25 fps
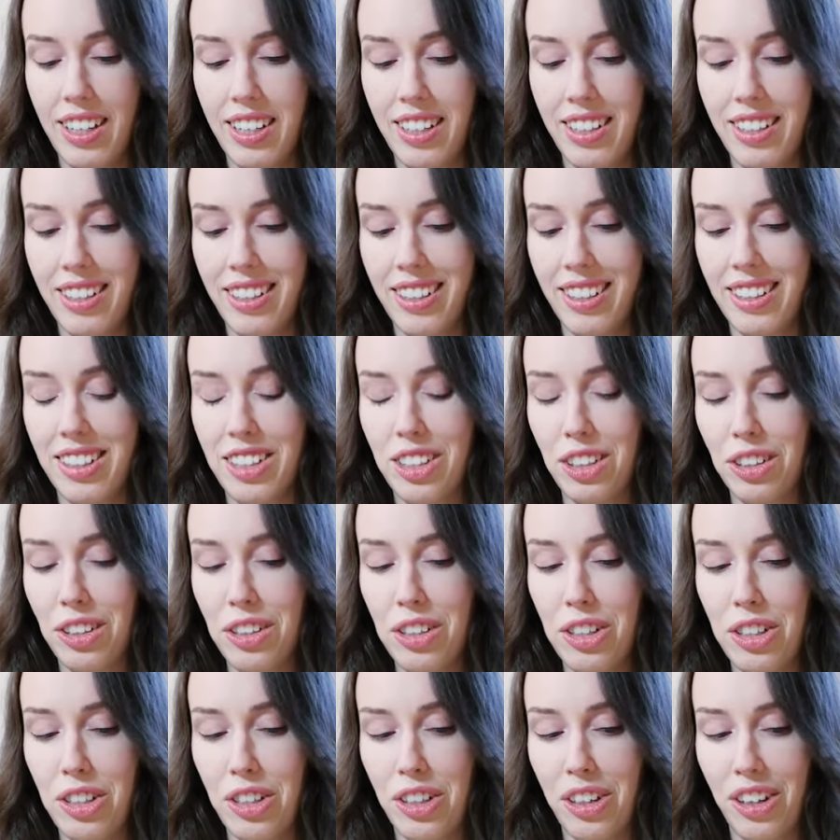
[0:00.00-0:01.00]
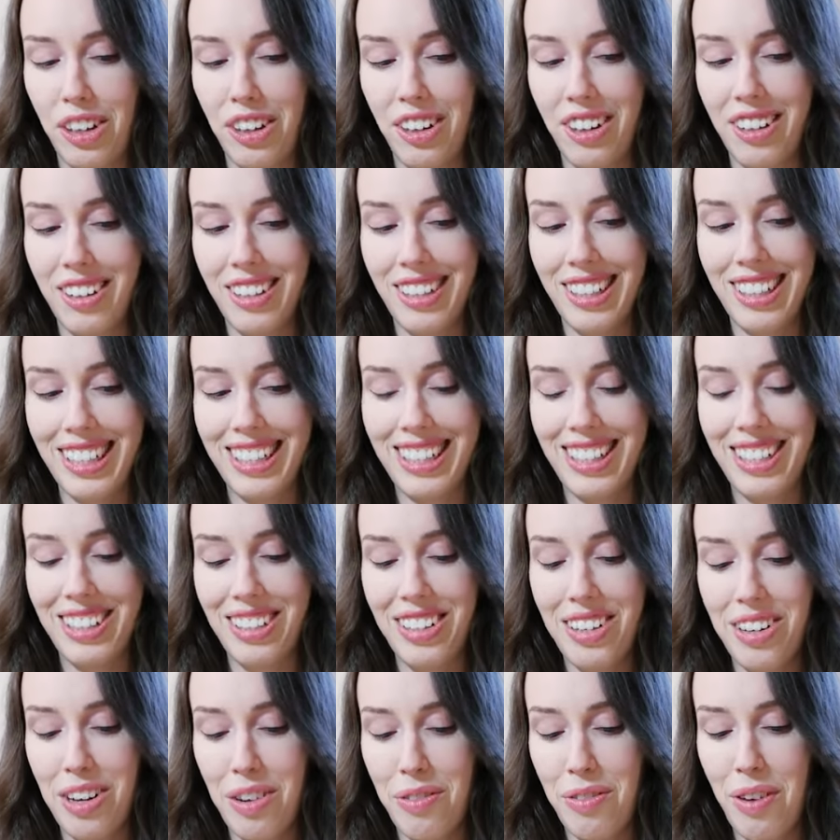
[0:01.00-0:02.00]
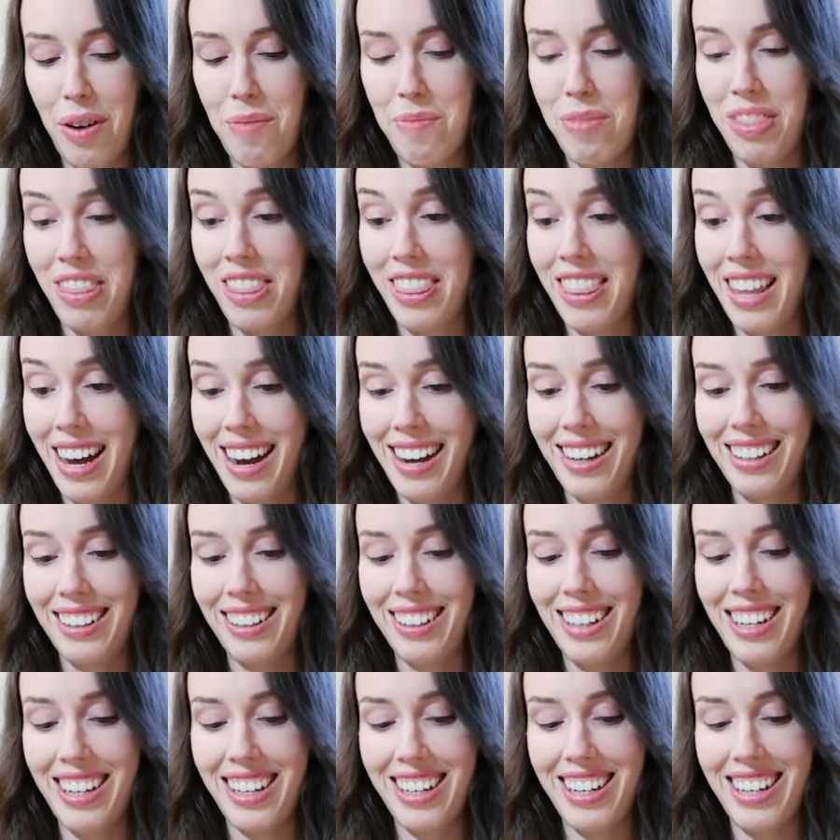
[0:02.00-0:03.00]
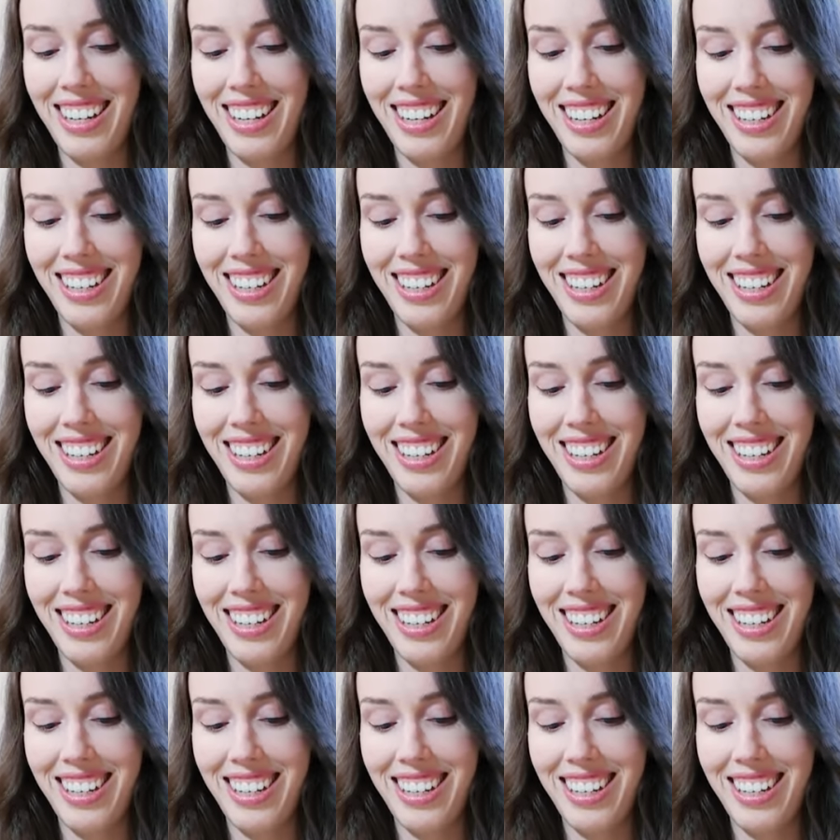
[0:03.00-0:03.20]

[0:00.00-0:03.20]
I don't know. I don't know if I'm that lucky.